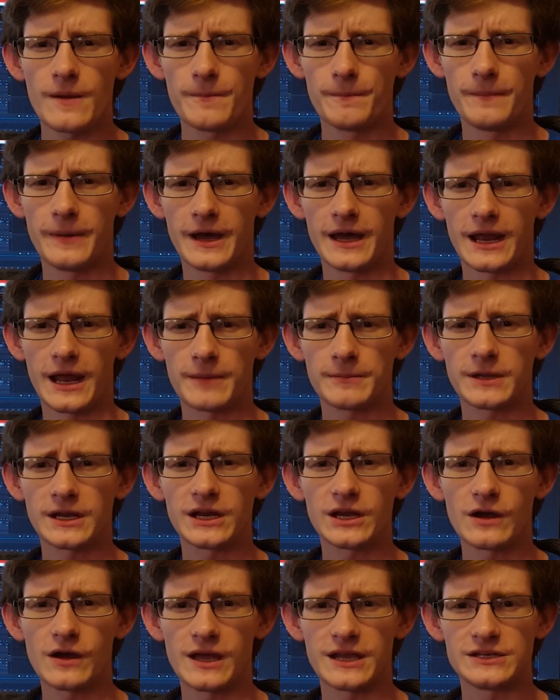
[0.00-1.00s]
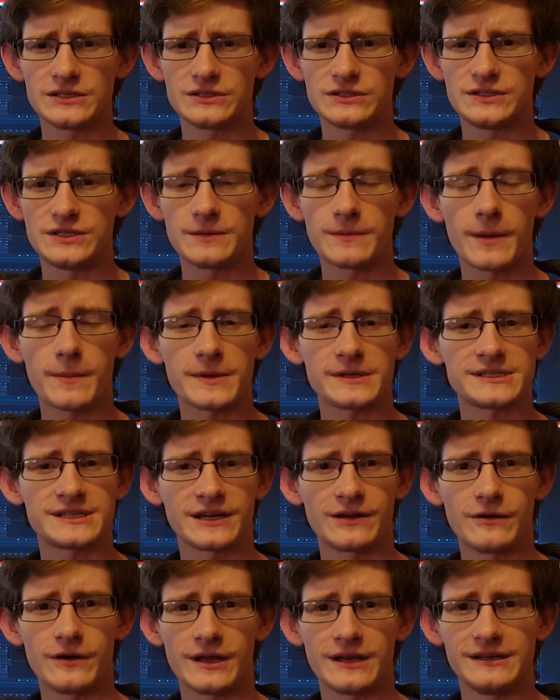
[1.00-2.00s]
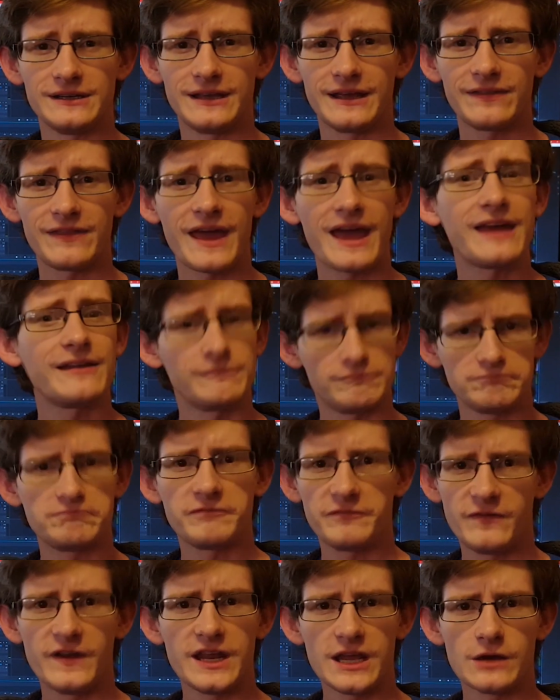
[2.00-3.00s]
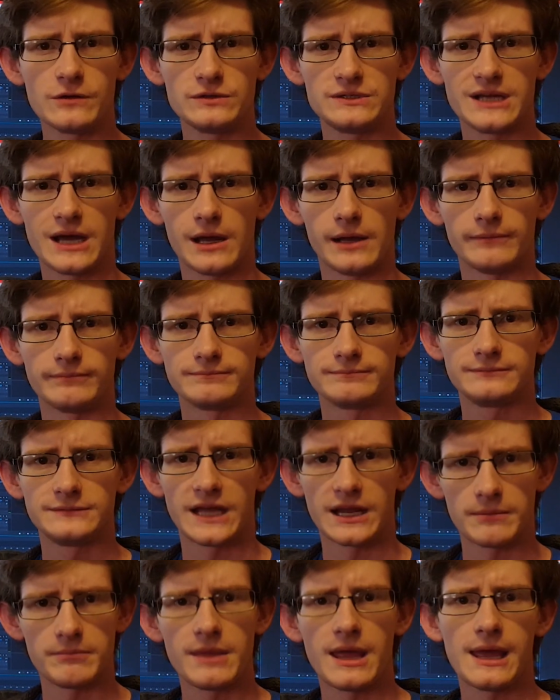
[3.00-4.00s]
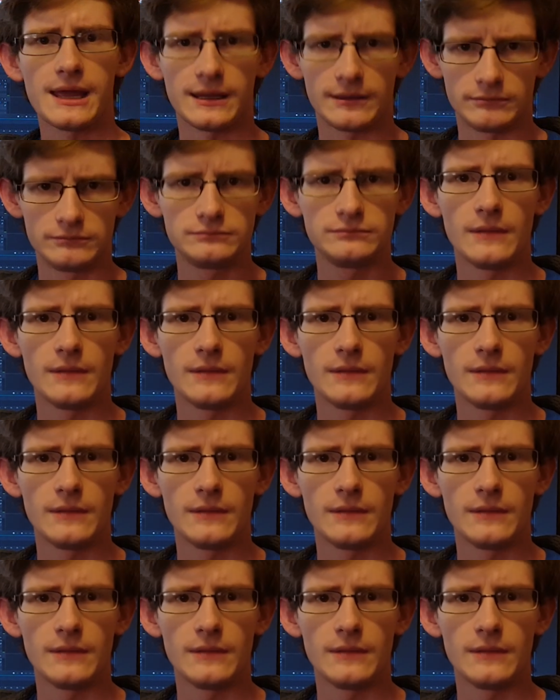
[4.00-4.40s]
but I'm gonna go ahead and do my best to go ahead and get that video done, get it made,